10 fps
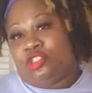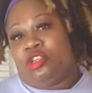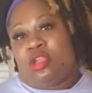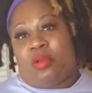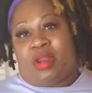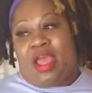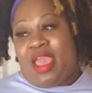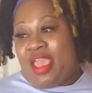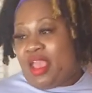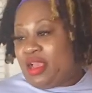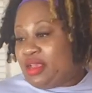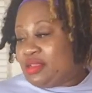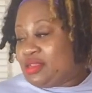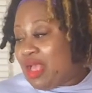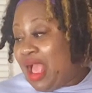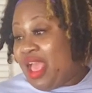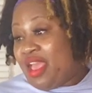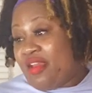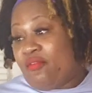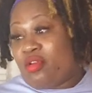show y'all what I had, because I
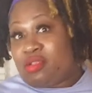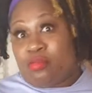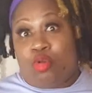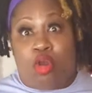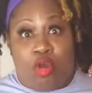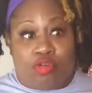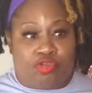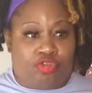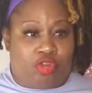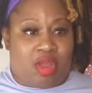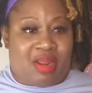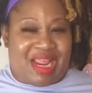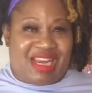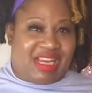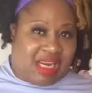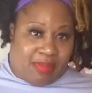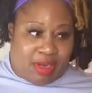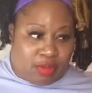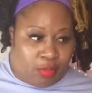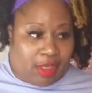have some more hauls to show y'all. I need to get them
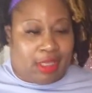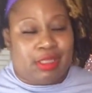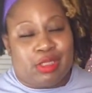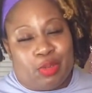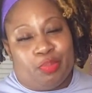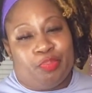out the way. So